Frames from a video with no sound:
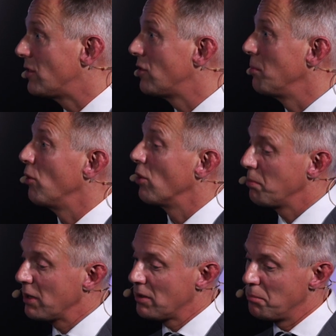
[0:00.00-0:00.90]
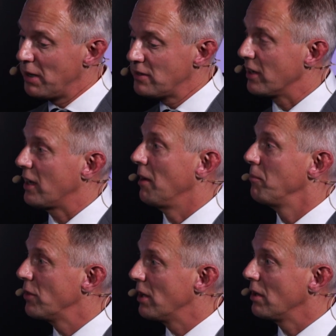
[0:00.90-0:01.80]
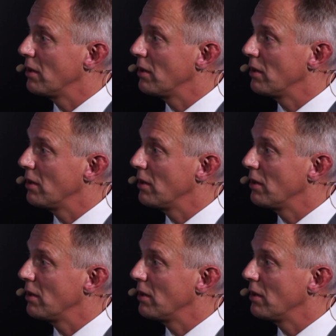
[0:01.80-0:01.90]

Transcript: support, but basically the,